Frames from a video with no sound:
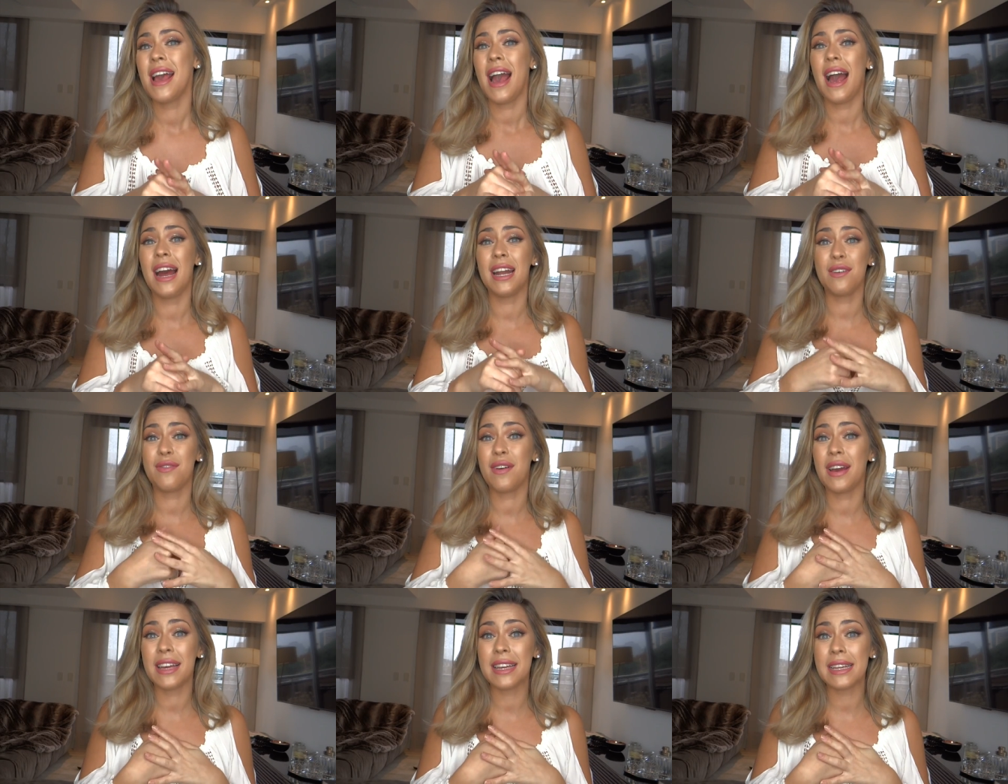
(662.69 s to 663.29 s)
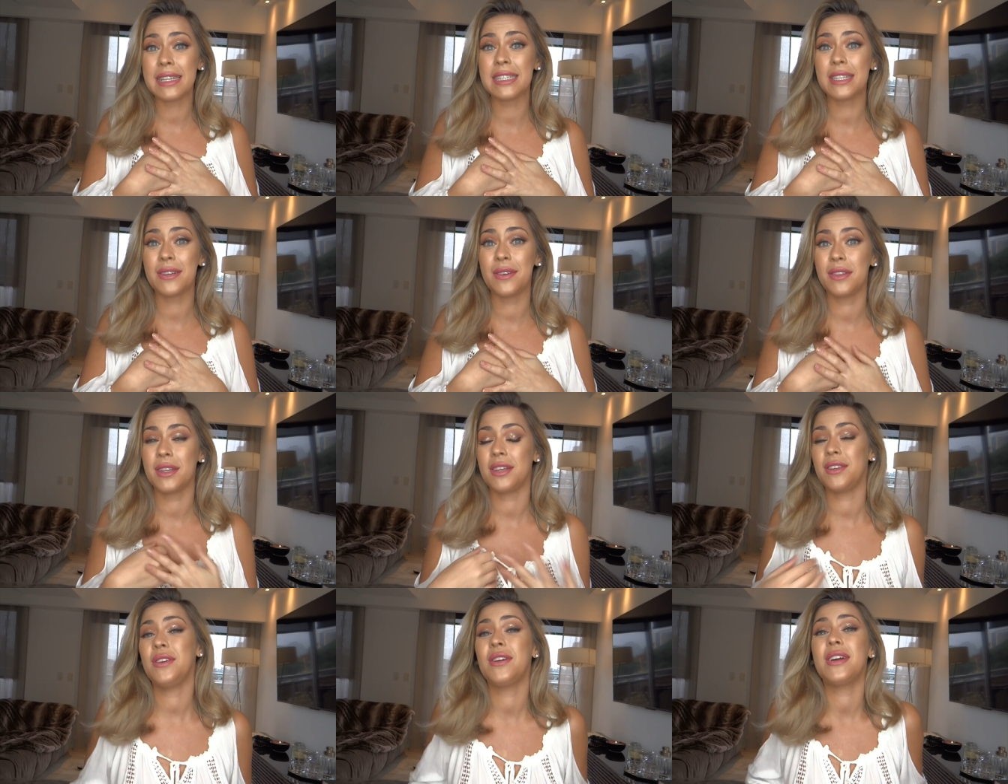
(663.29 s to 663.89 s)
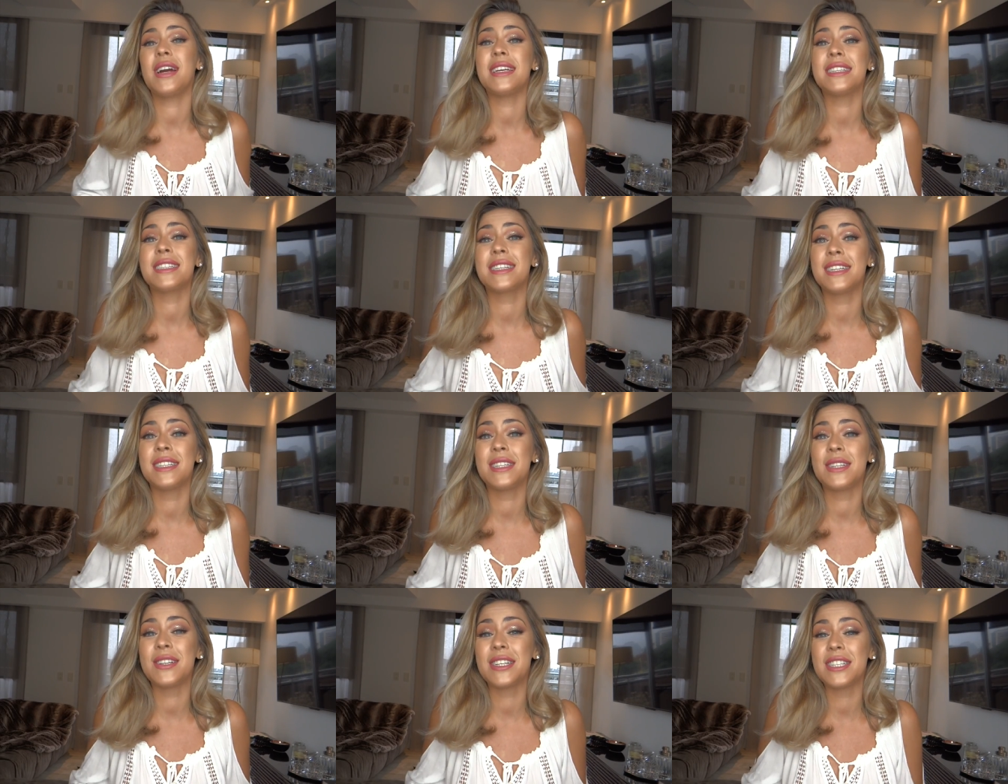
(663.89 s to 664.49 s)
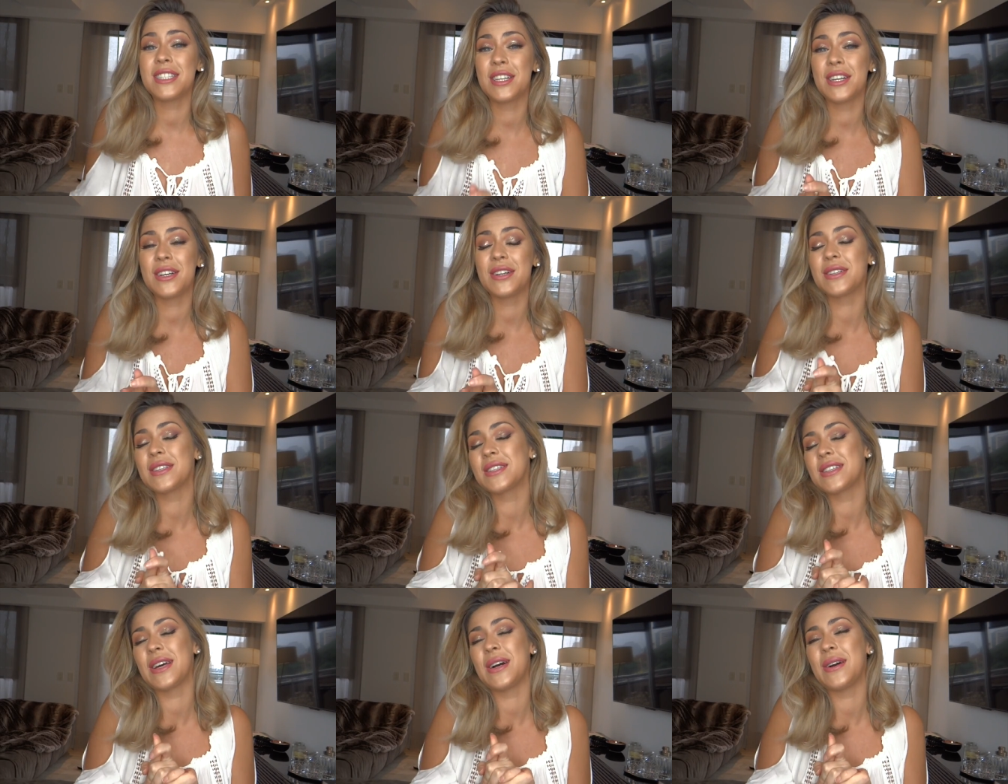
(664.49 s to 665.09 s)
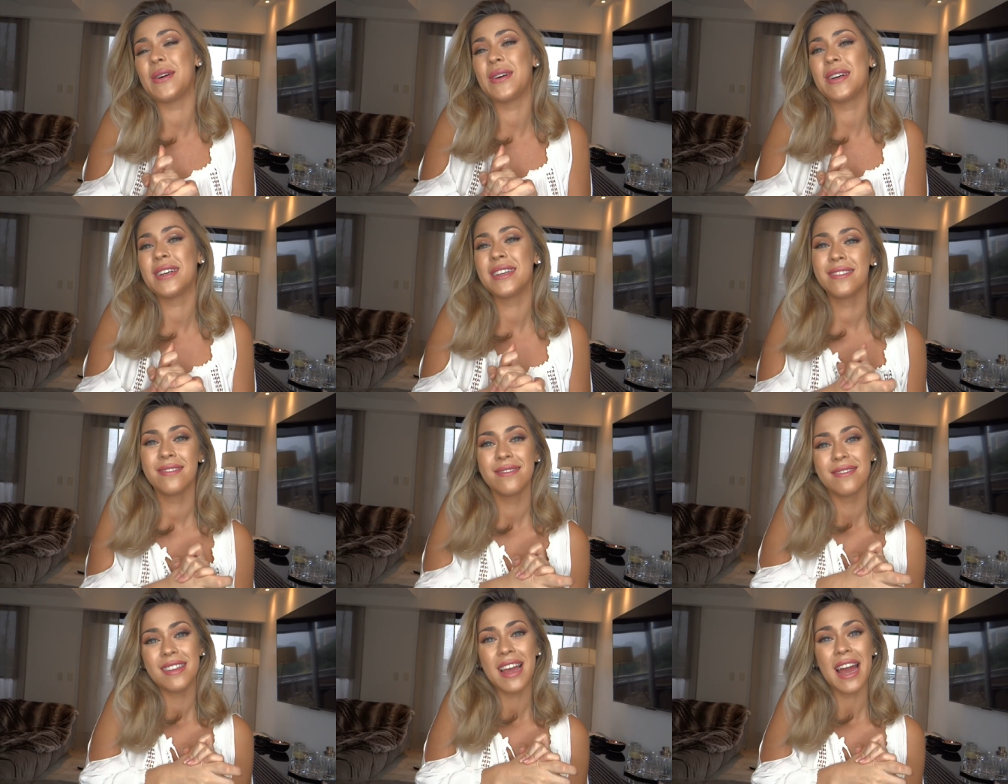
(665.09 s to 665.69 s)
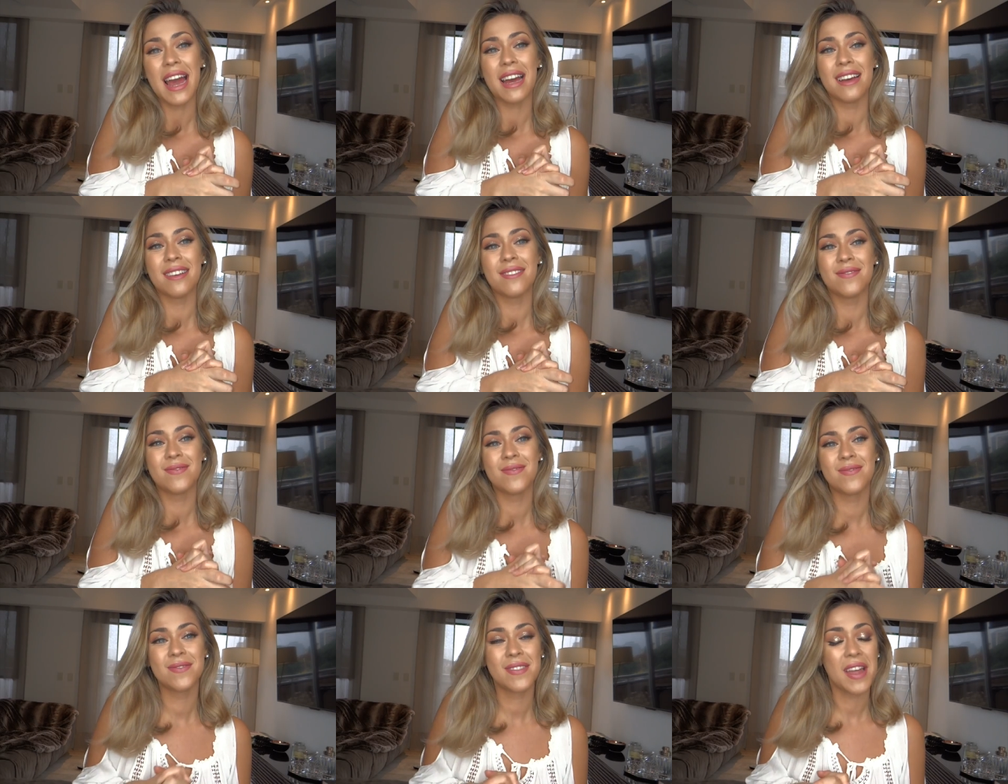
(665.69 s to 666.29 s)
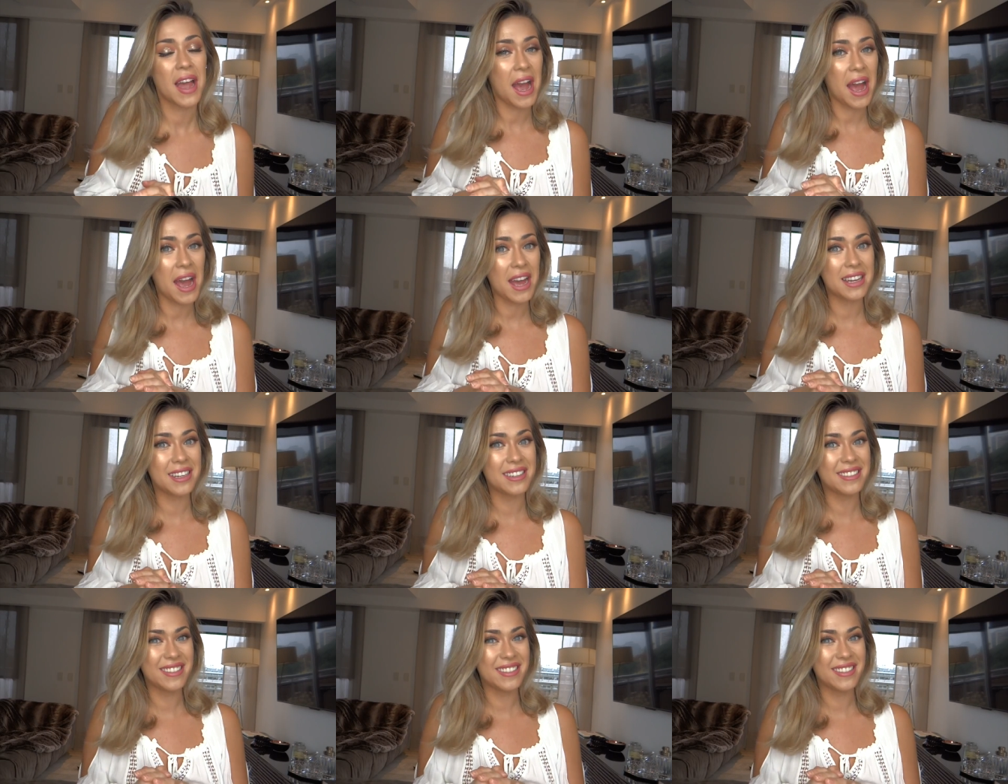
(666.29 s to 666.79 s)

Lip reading: And if I can do it, then you guys can do it too. So, yeah, hi.